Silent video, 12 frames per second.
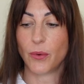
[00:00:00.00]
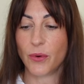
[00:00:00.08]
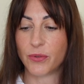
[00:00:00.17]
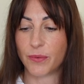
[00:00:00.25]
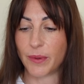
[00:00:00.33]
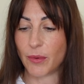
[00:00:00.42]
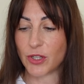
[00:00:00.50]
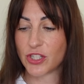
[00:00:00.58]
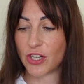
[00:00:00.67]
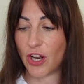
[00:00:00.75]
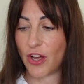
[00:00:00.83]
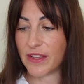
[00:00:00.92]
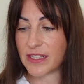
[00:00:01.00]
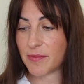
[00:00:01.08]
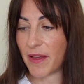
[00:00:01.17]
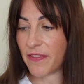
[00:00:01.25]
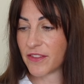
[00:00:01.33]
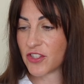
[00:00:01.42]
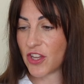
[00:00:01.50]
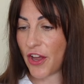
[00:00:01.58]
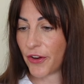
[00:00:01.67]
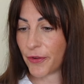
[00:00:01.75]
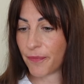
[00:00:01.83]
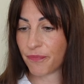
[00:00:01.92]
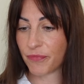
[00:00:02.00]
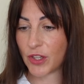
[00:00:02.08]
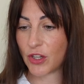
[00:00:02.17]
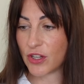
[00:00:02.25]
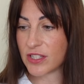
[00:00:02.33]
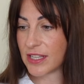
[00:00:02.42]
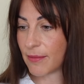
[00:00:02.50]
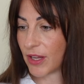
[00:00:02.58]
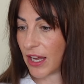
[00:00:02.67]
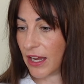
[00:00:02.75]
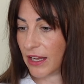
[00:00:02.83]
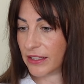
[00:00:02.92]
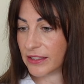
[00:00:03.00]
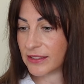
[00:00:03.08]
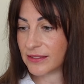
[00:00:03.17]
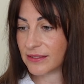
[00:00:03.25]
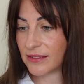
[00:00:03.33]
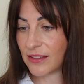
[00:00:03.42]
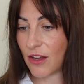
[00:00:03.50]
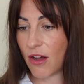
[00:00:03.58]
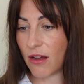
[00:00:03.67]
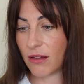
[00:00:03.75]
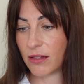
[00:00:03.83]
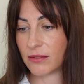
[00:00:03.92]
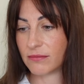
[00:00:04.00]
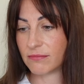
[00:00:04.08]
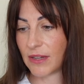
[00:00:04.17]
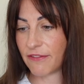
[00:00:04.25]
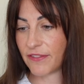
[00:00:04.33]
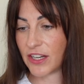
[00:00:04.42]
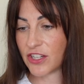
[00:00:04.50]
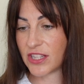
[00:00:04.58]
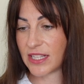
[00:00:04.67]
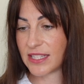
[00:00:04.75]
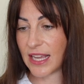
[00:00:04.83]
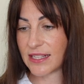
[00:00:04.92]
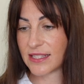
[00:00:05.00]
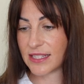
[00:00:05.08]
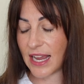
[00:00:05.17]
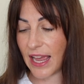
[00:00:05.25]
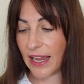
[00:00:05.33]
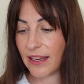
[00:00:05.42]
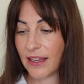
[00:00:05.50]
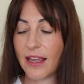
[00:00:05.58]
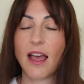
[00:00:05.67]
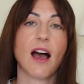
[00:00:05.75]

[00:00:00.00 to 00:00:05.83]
Woo, we watched a lot this month. So Gossip Girl. Oh, I finished this yesterday.